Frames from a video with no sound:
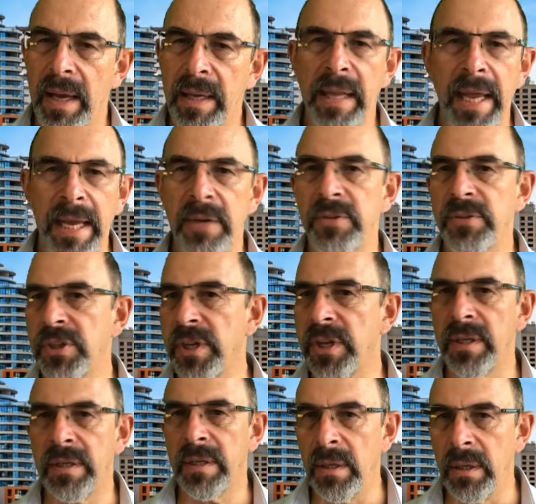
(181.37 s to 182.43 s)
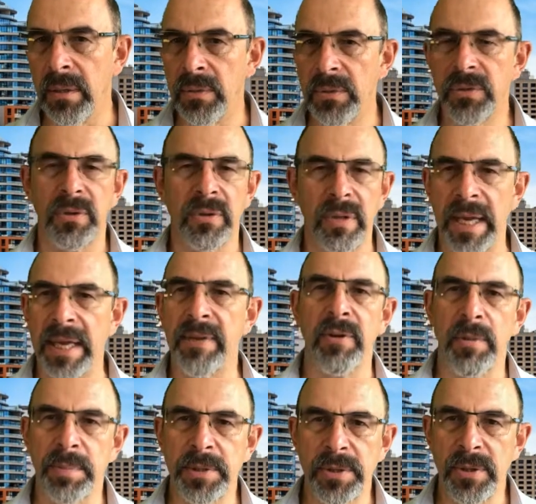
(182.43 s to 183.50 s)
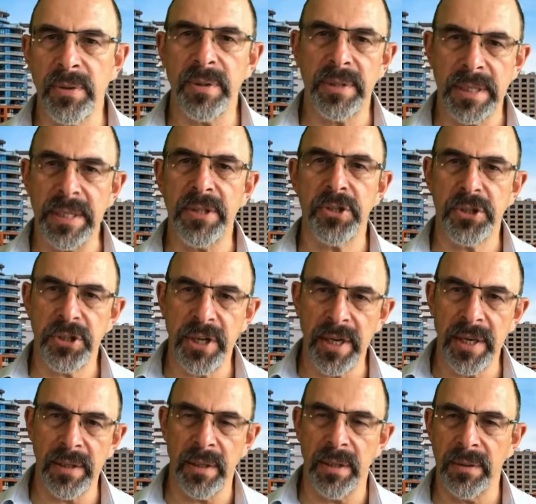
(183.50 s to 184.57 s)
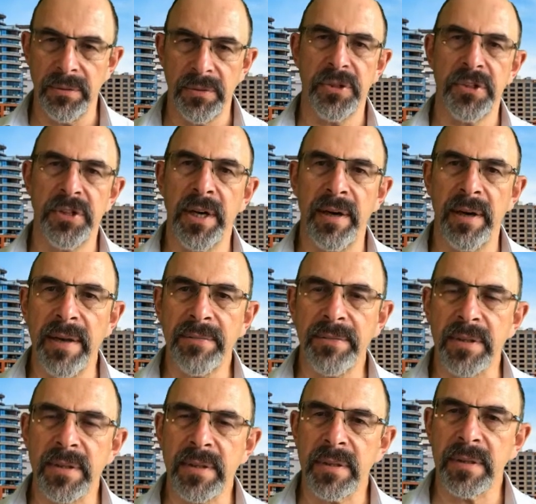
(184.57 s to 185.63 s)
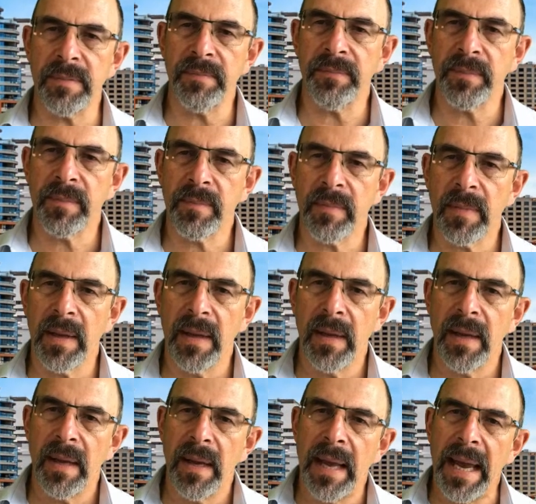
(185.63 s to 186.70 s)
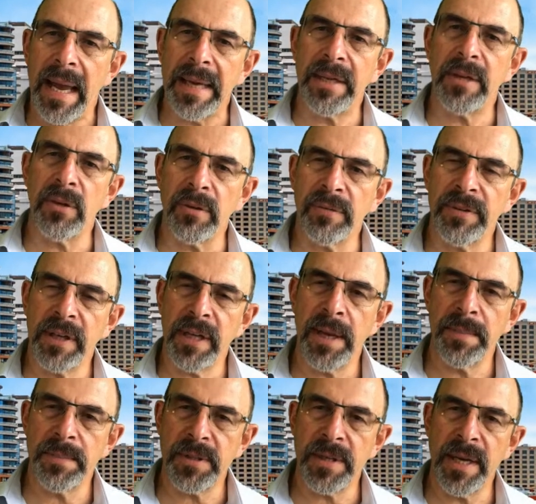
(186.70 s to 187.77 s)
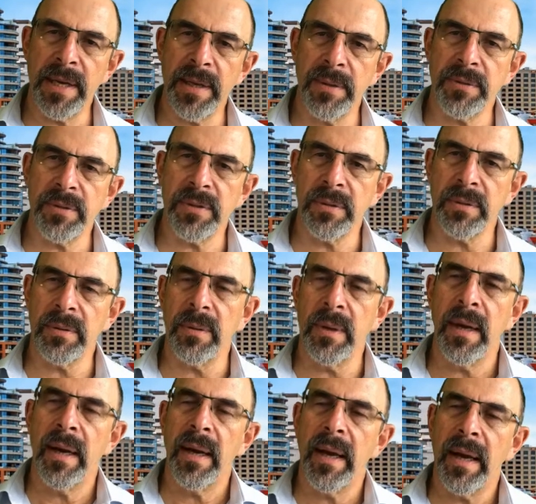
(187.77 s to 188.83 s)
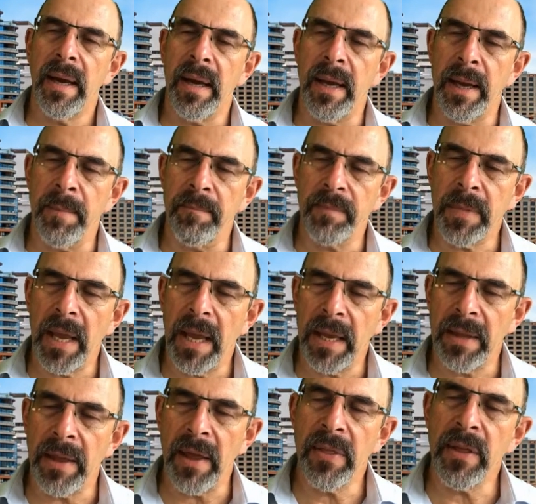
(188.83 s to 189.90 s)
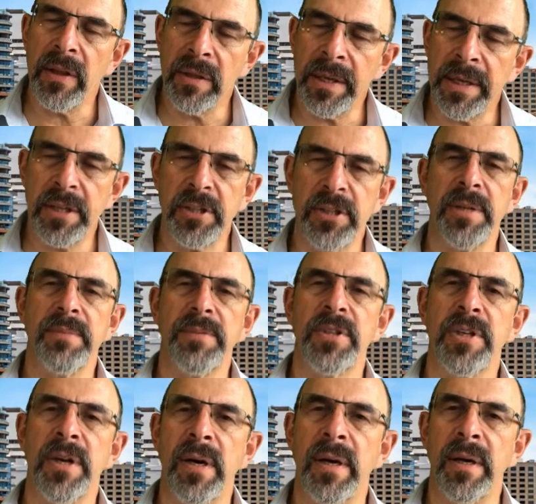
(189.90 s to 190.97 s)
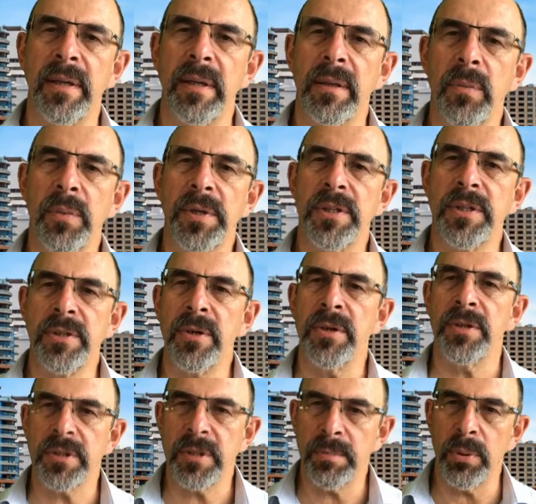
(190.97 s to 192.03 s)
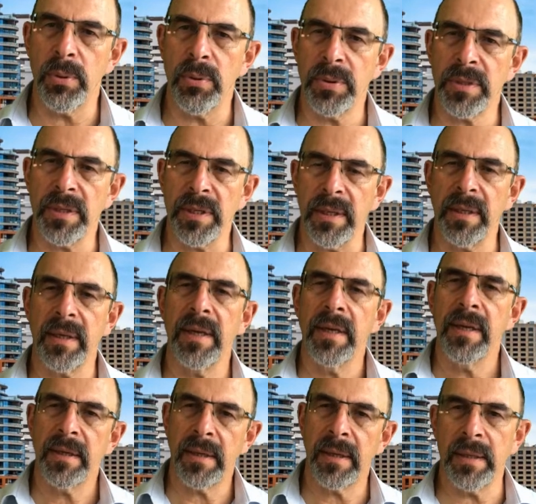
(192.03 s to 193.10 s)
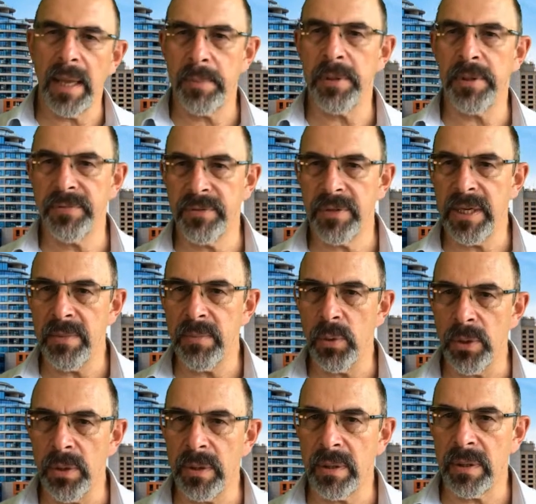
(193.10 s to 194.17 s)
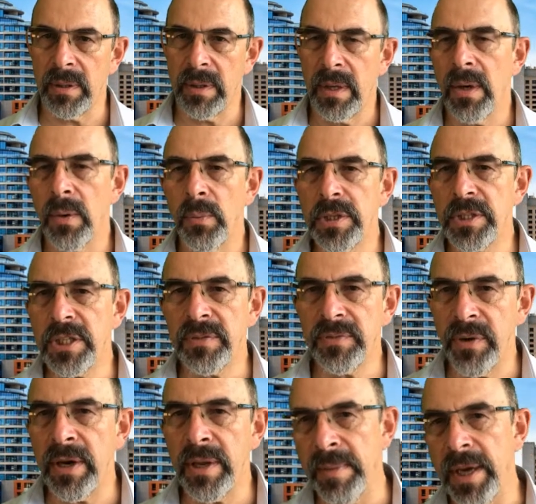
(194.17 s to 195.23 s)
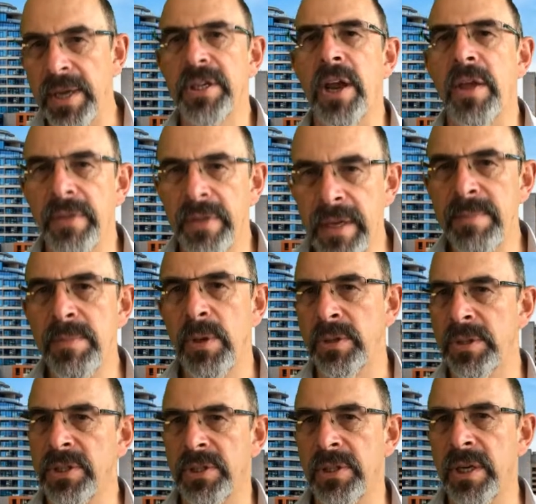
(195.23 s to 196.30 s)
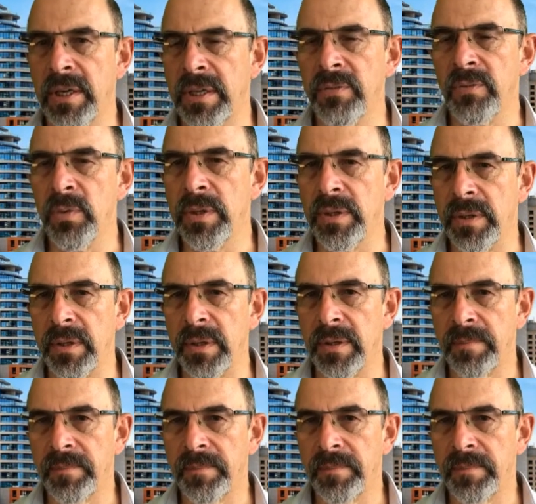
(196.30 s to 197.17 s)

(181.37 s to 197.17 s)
lack of shared goals or a lack of opportunity to share goals and share effort. And it often comes down to the leadership style, which is not supporting collaborative teamwork, which is very much the modern style of work.